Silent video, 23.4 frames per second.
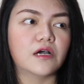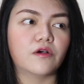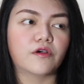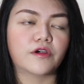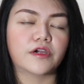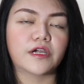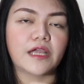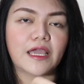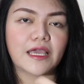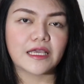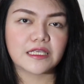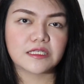
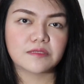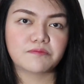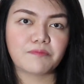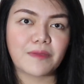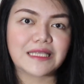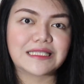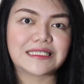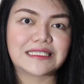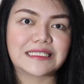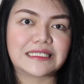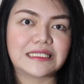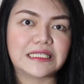or
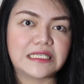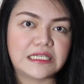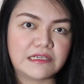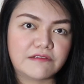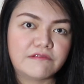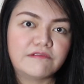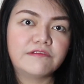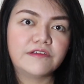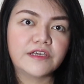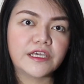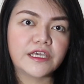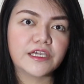expats
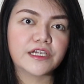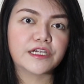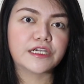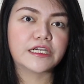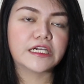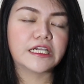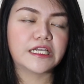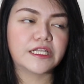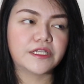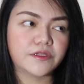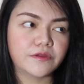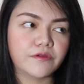live
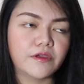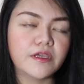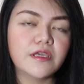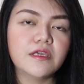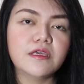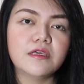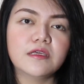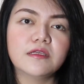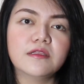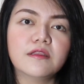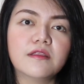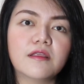here in
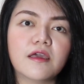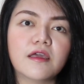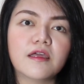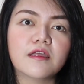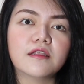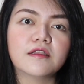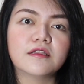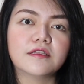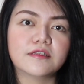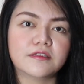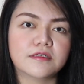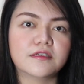UAE,
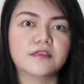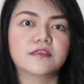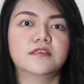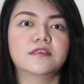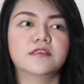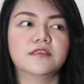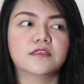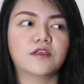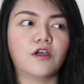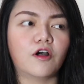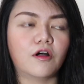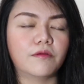then
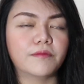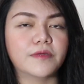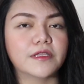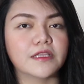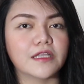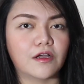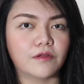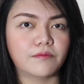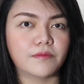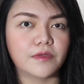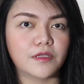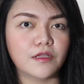just comment
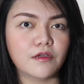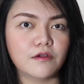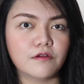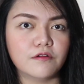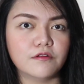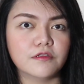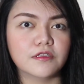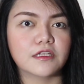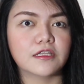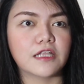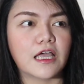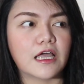down
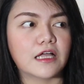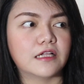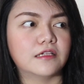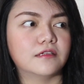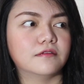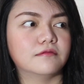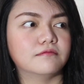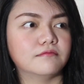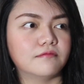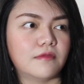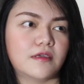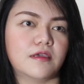below, then
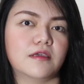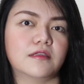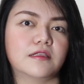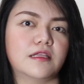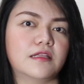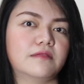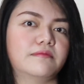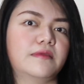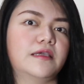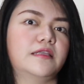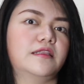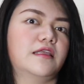I'll make it
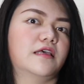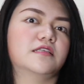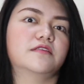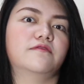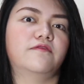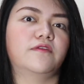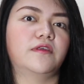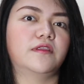in my next